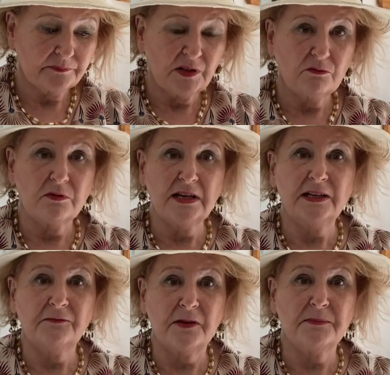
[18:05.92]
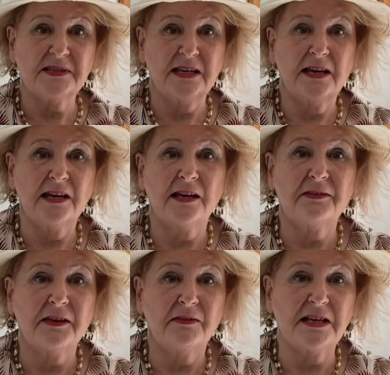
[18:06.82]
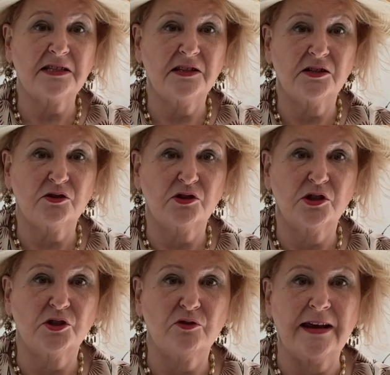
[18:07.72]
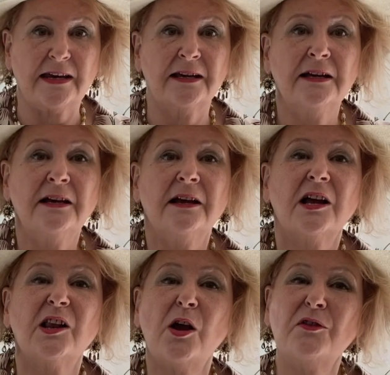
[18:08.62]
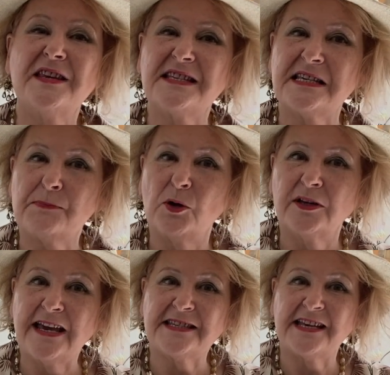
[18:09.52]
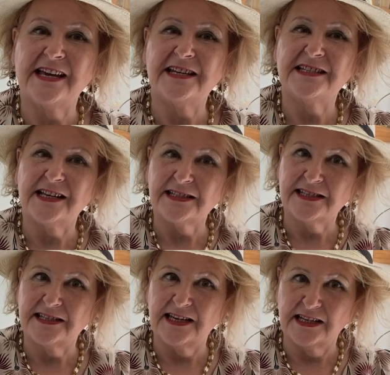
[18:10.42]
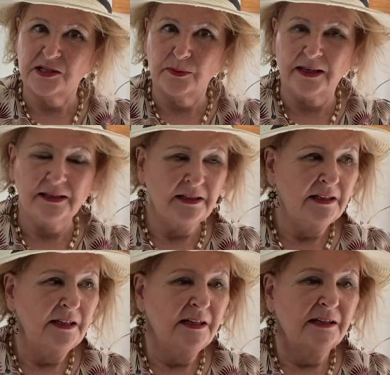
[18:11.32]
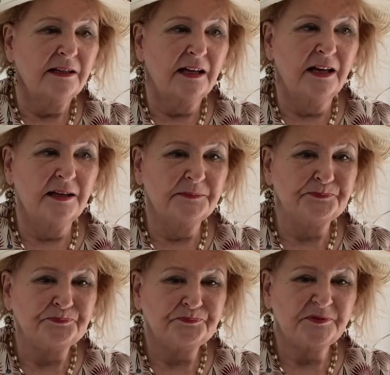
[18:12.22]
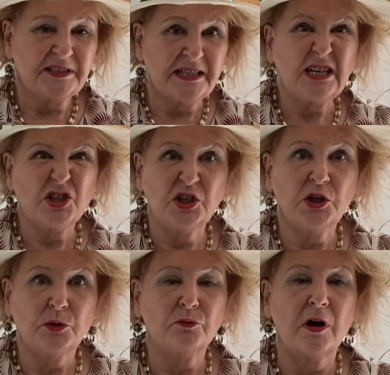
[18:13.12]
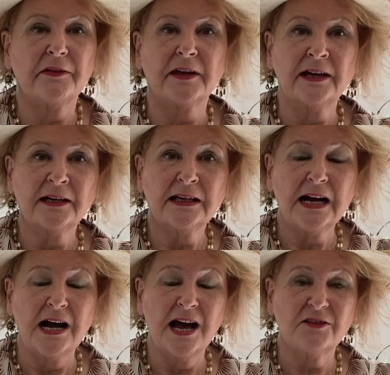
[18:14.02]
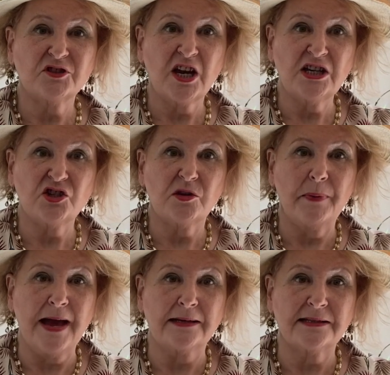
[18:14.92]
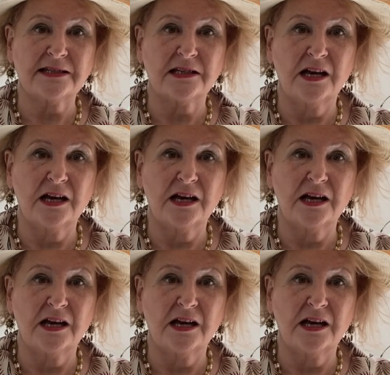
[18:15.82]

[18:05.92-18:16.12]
Really flimsy, and I think that's the trick. Although this is polyester and it does stick to it, stick to you rather, I have changed the patterns